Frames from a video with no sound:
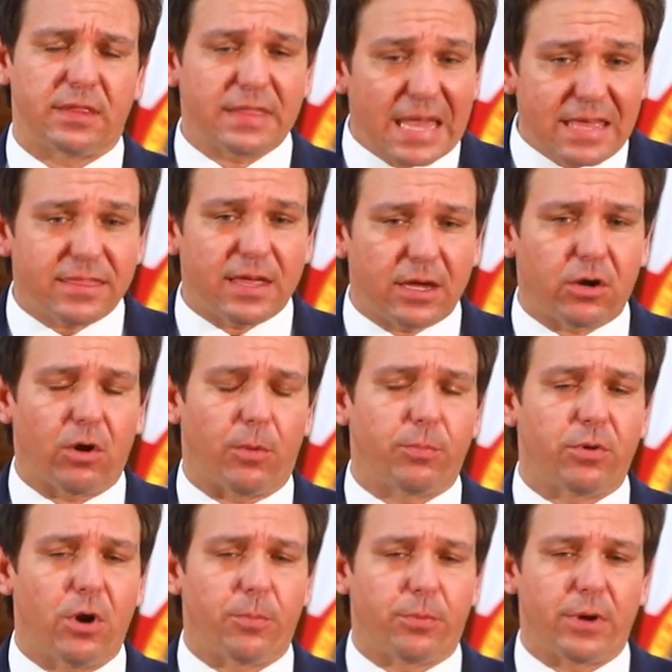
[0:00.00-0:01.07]
that they think are
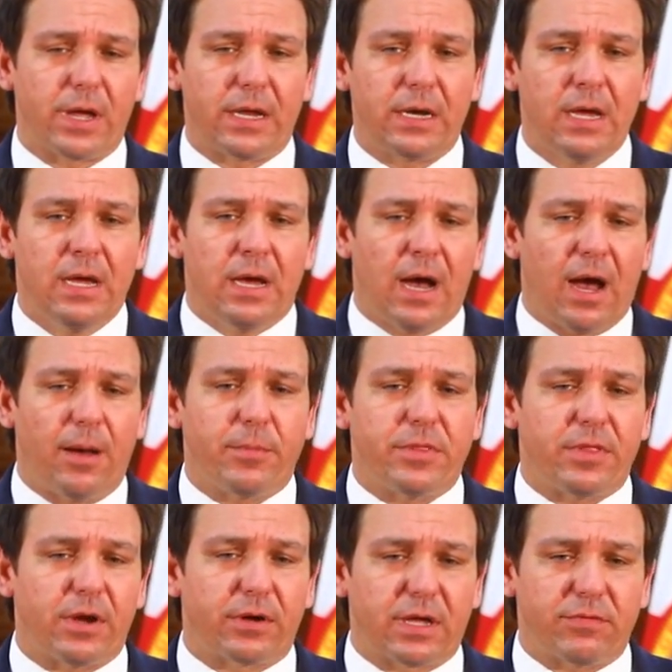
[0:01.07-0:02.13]
appropriate um,
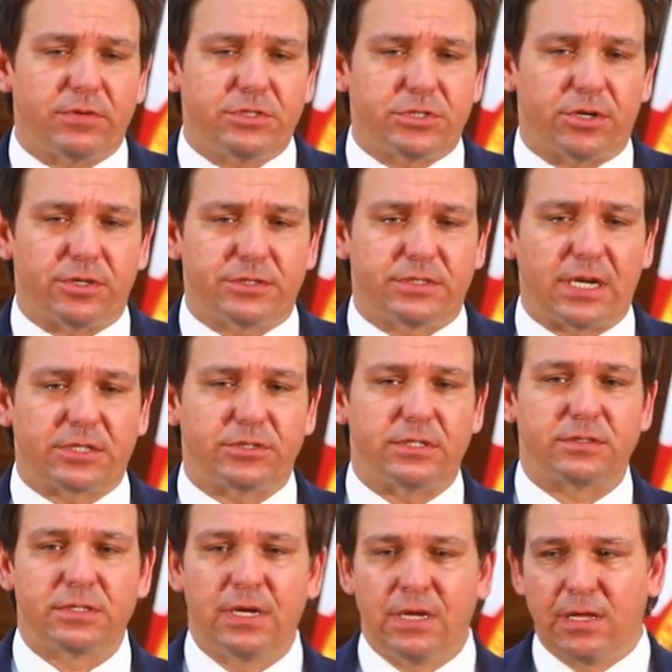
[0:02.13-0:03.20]
in their given
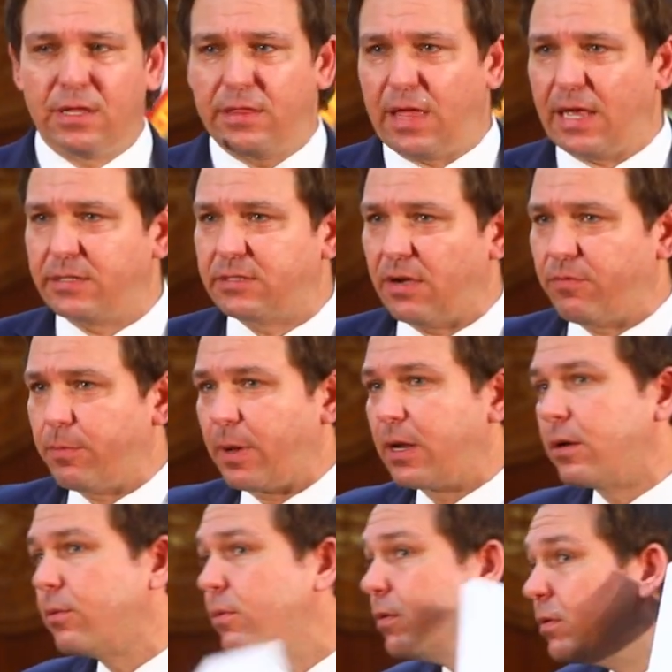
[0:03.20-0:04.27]
jurisdictions. Thanks,
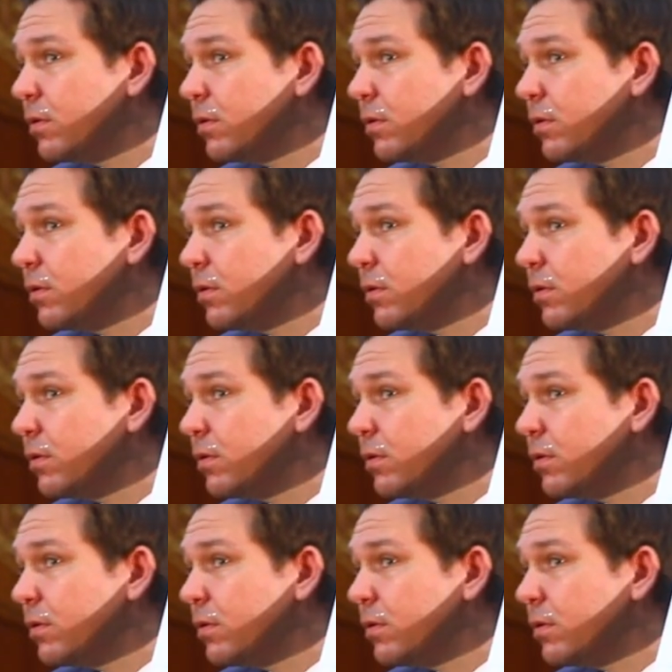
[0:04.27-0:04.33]
everybody.